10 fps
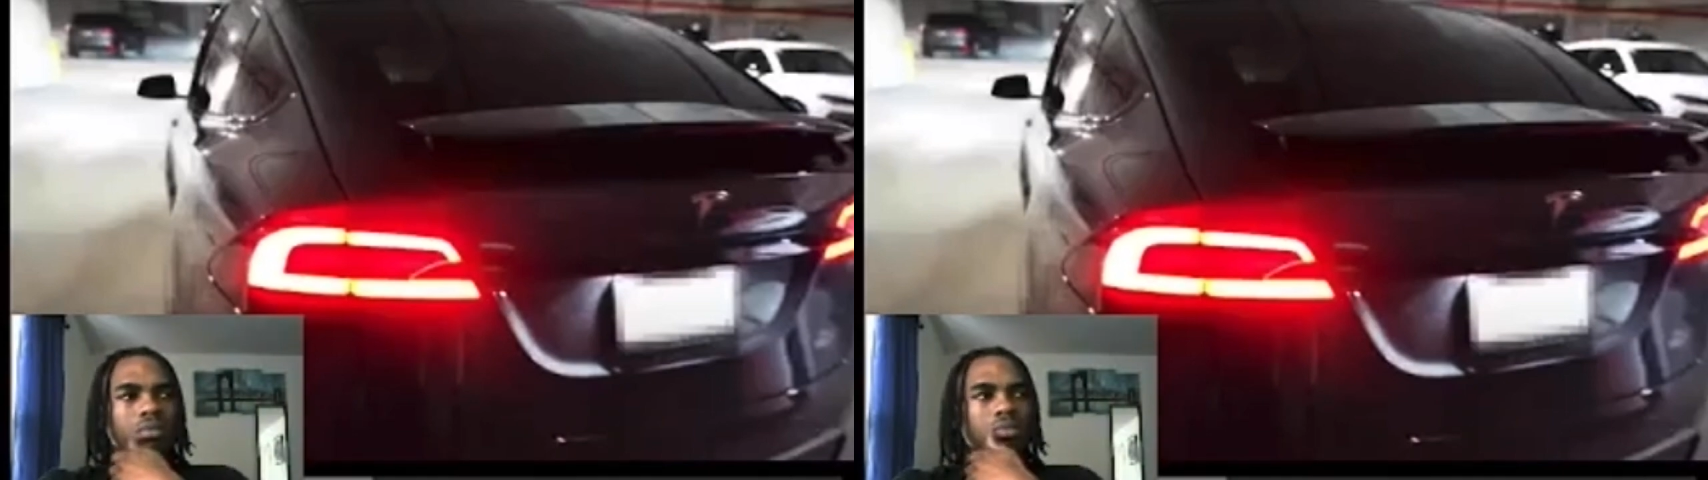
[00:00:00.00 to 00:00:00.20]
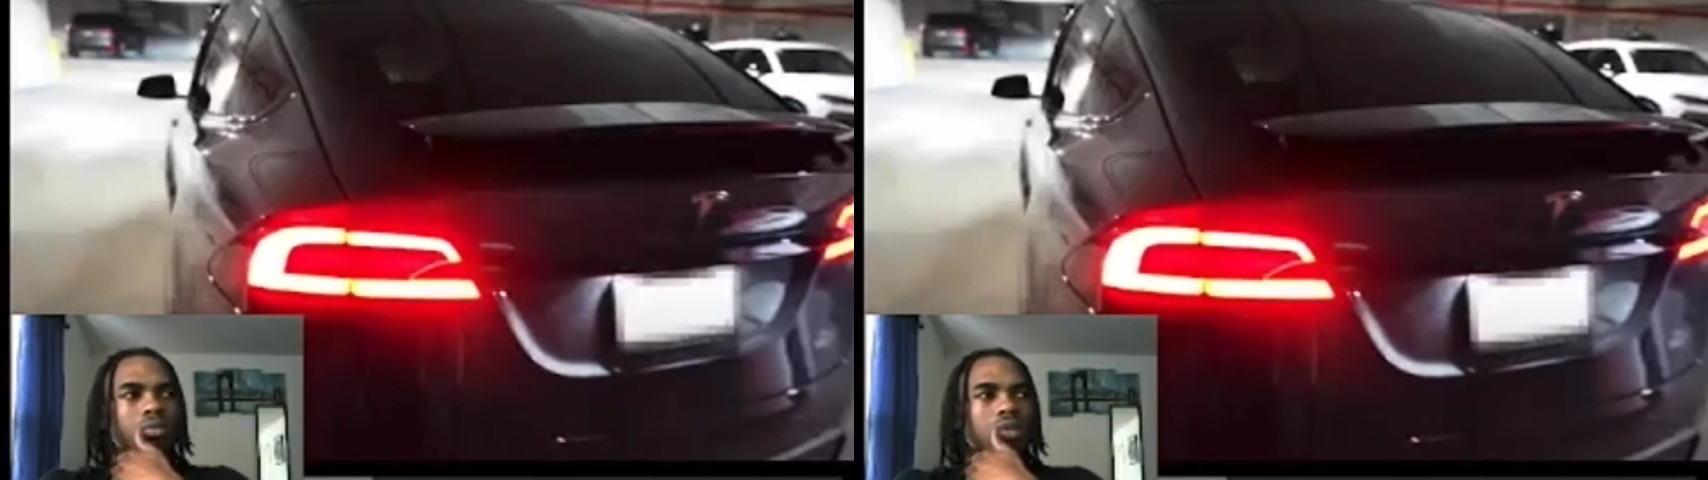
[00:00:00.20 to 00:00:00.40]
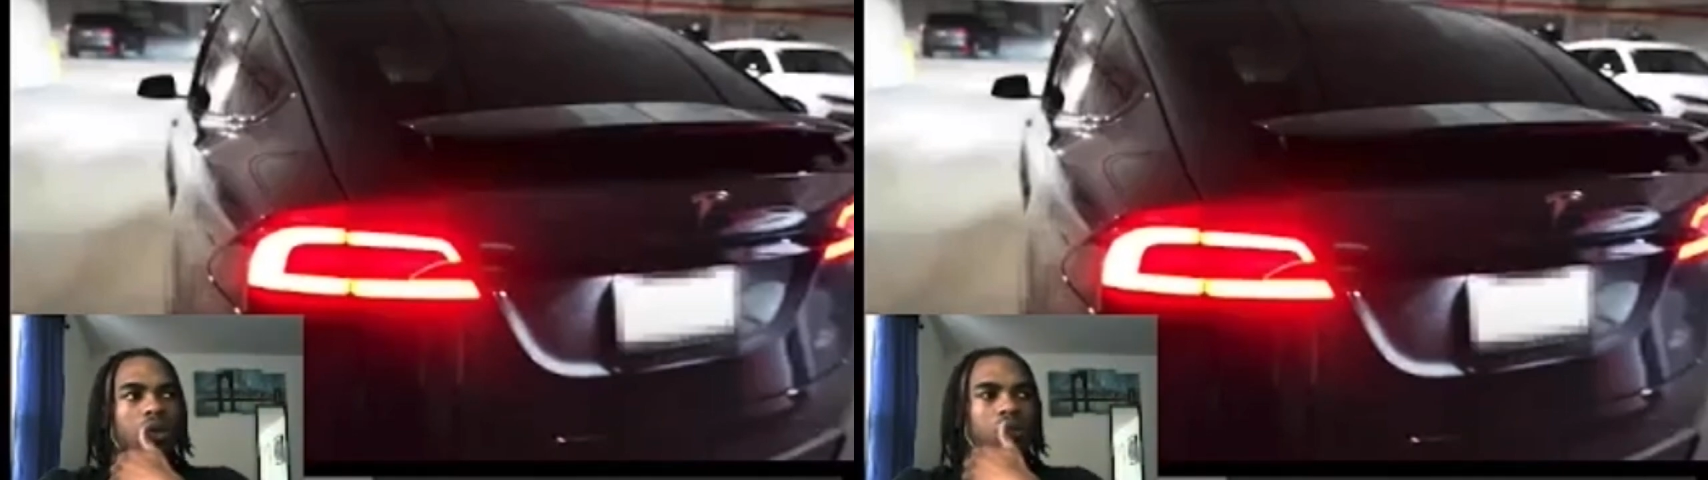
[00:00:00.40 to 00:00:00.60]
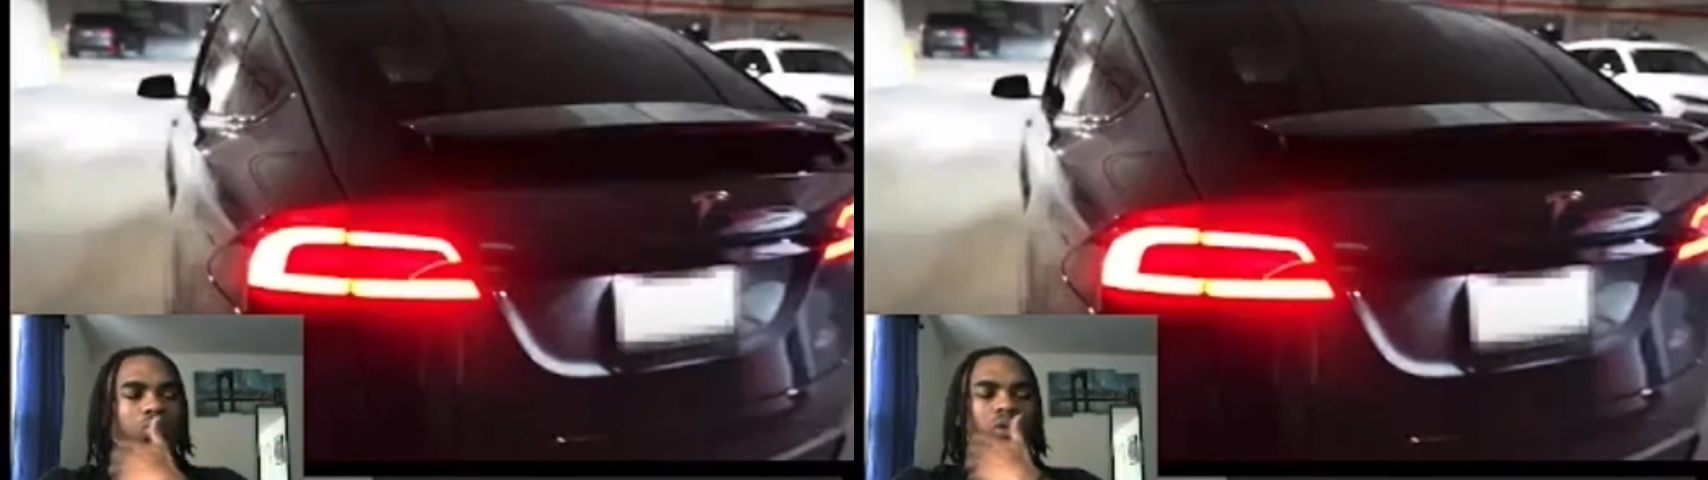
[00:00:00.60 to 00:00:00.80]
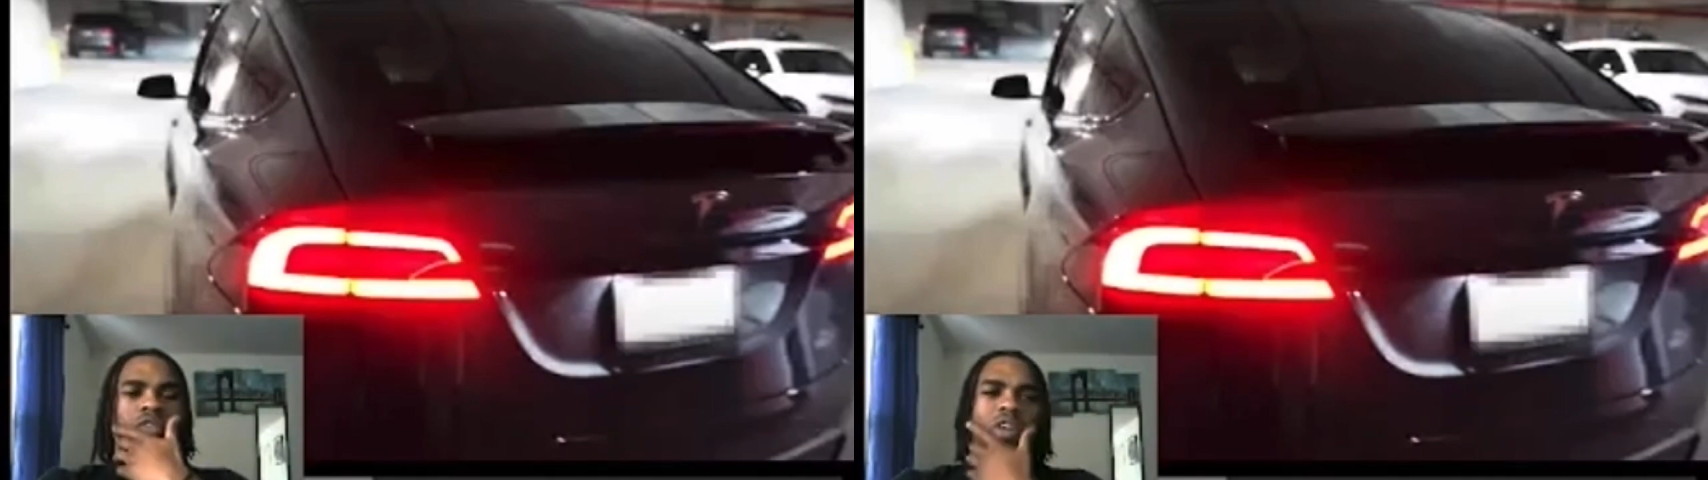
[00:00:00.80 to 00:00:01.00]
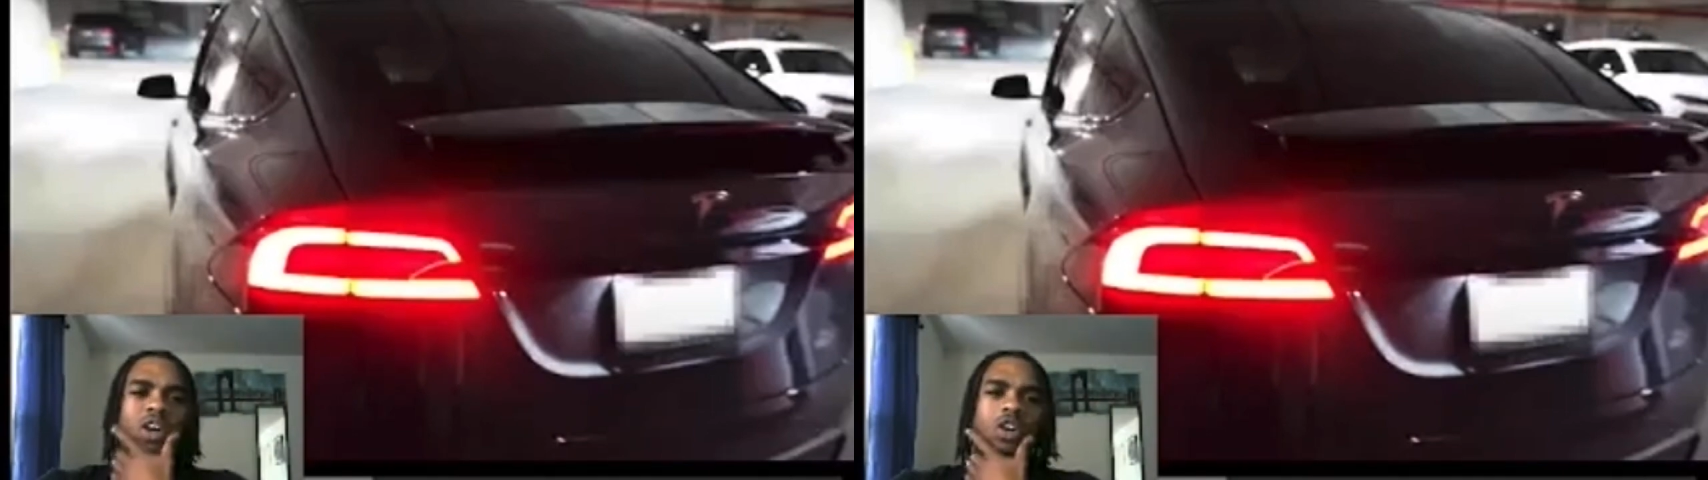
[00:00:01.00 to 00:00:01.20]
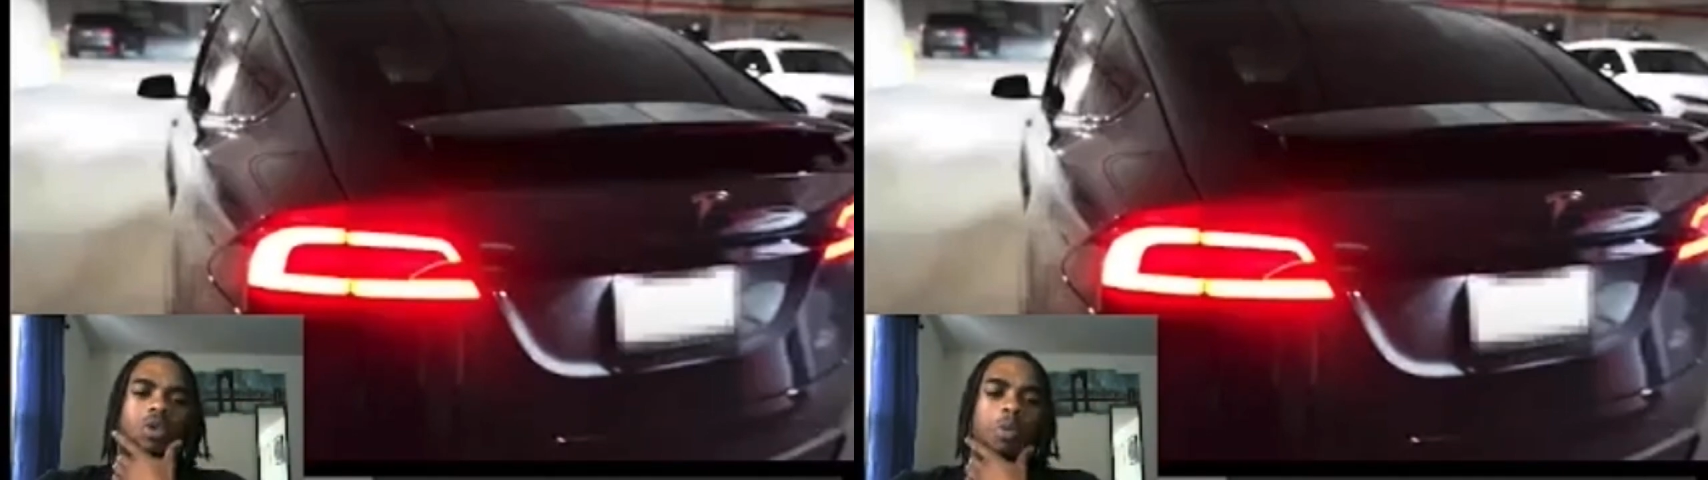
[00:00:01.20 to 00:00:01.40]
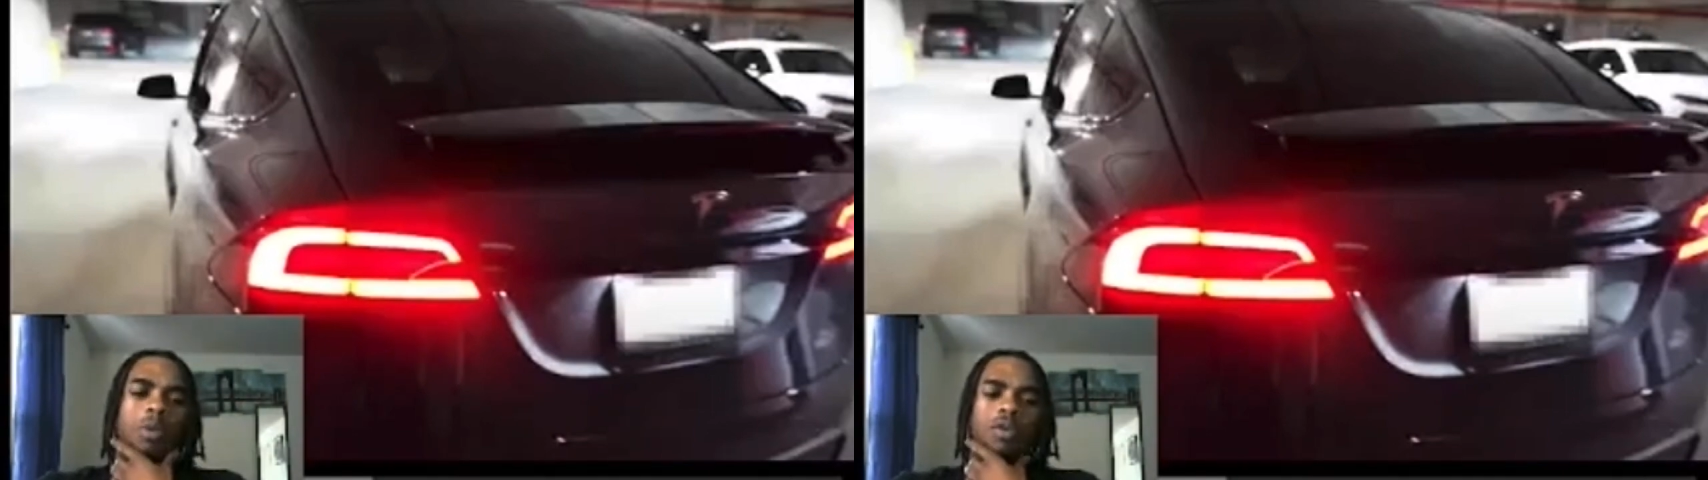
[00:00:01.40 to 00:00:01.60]
Time to
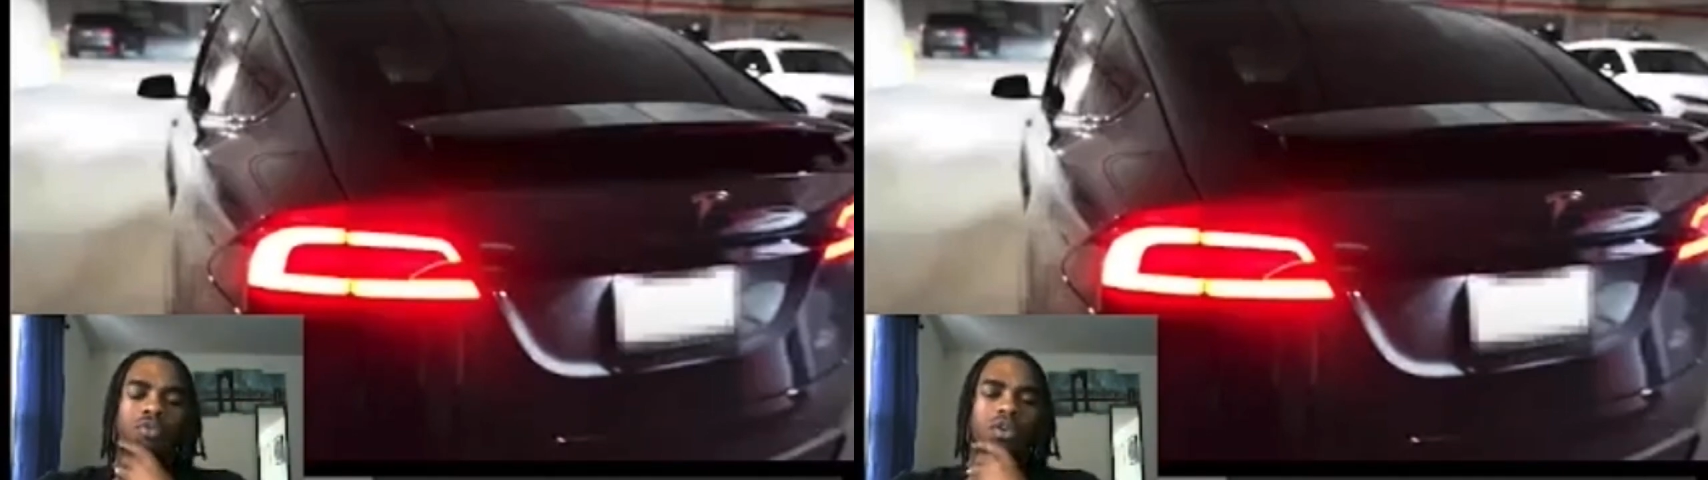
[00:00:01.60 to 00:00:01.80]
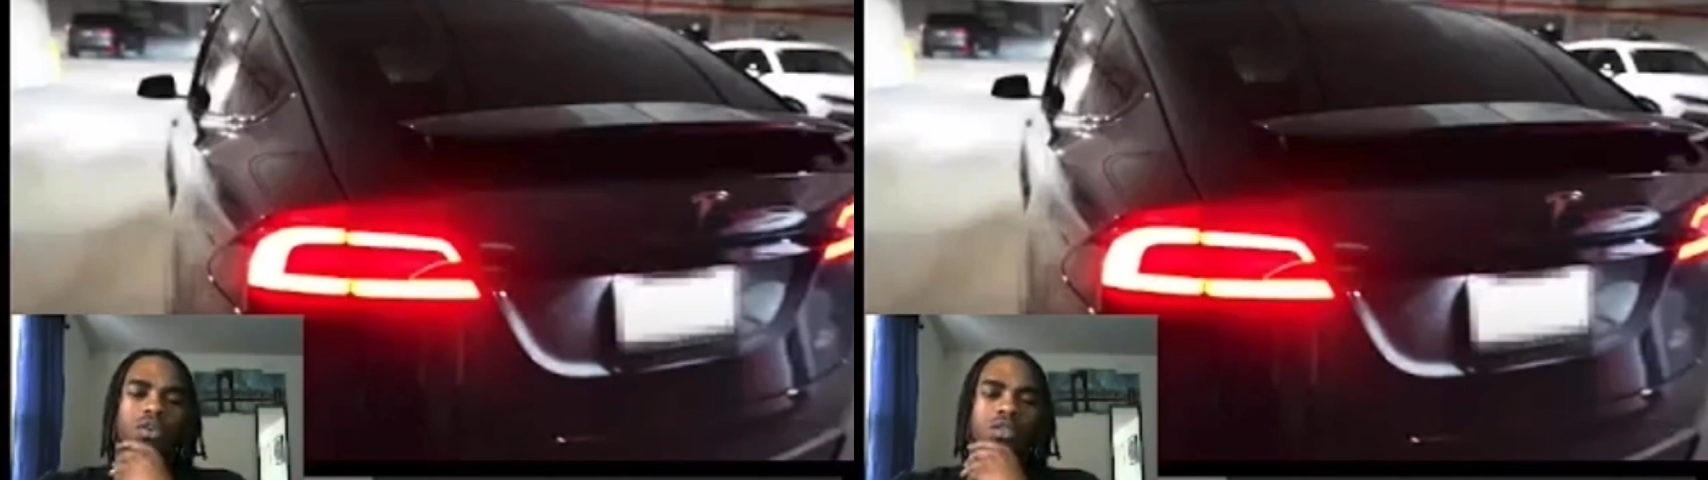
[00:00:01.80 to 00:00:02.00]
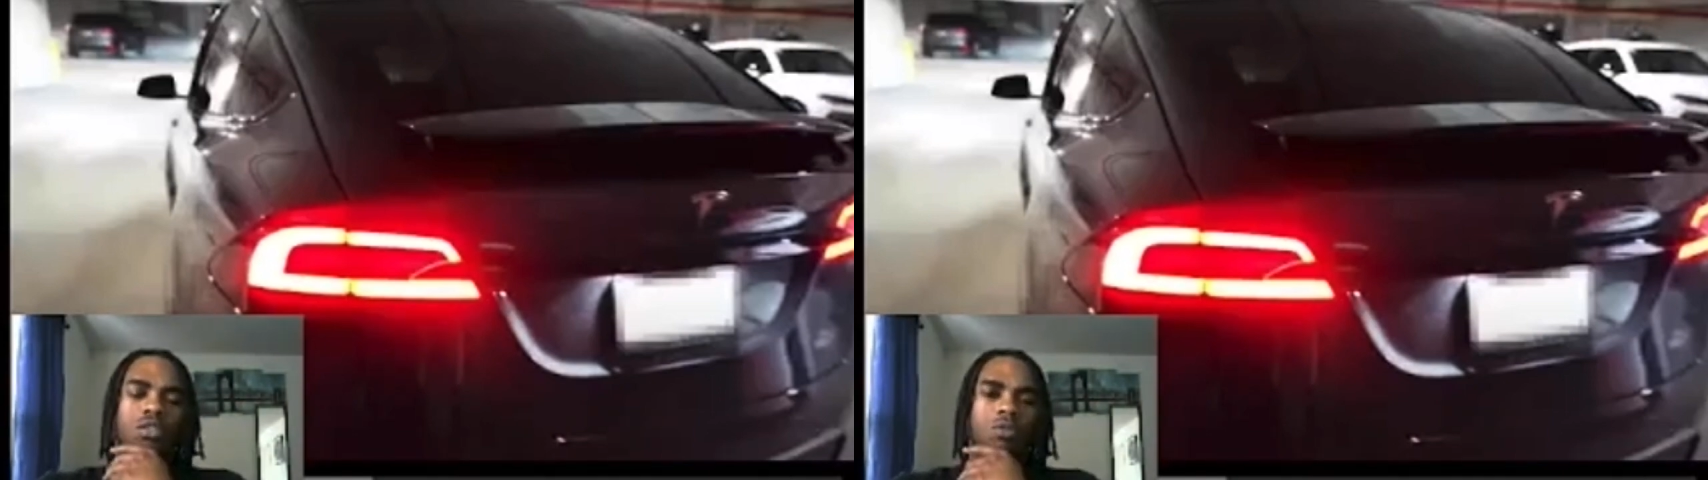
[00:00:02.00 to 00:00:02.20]
reevaluate my friends.